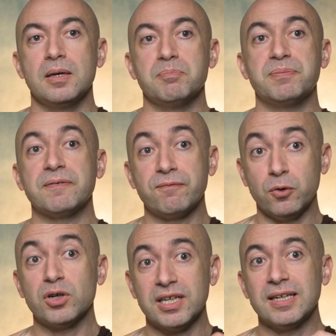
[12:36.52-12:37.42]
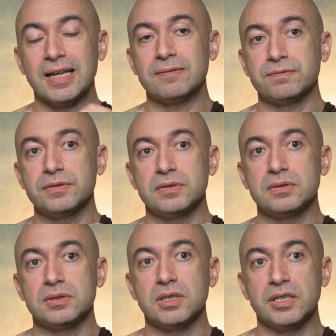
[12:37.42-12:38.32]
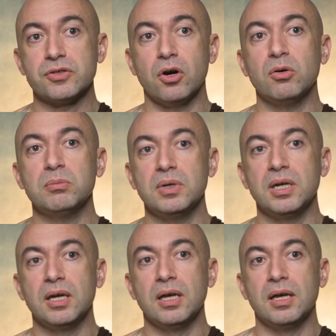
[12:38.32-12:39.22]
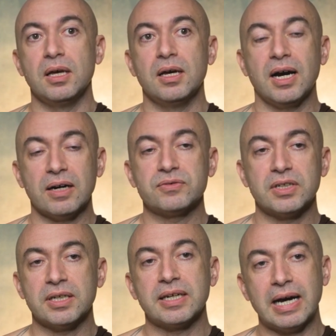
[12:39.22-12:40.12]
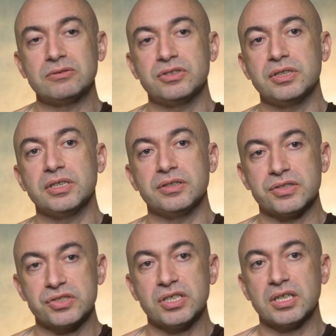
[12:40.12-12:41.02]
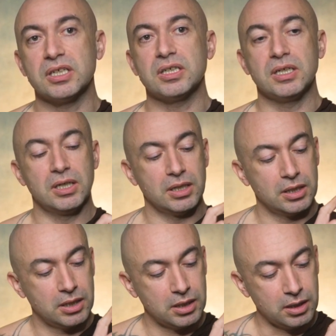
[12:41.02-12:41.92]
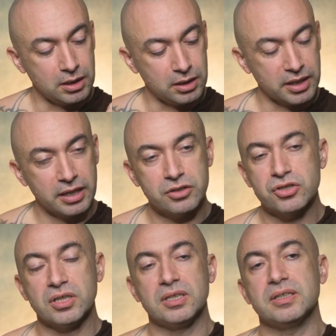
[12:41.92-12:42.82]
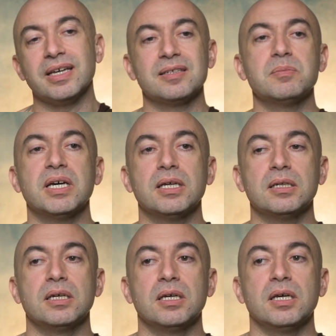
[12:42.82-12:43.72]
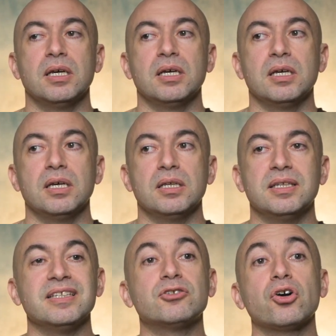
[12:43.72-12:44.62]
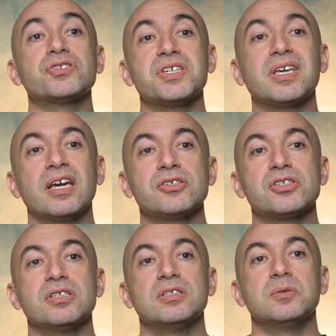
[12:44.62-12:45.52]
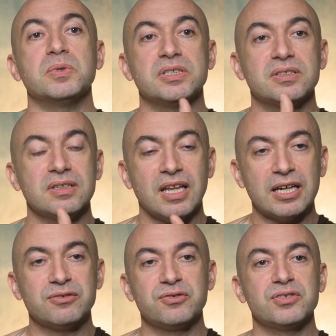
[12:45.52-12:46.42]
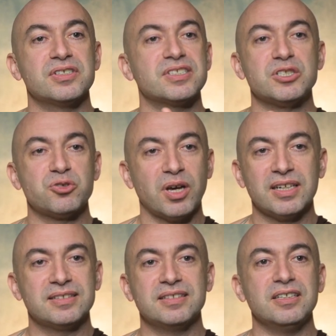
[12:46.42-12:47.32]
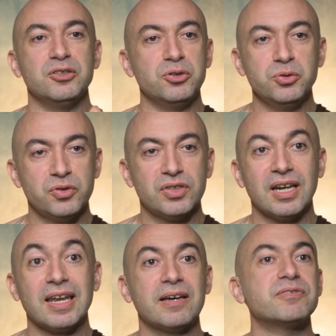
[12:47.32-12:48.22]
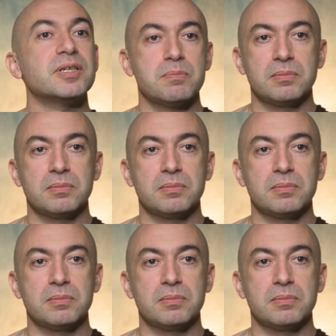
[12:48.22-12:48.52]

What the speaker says: before he left his home, after encountering the sick, aging and dead man, the intoxication with life, sensuality, youth left him.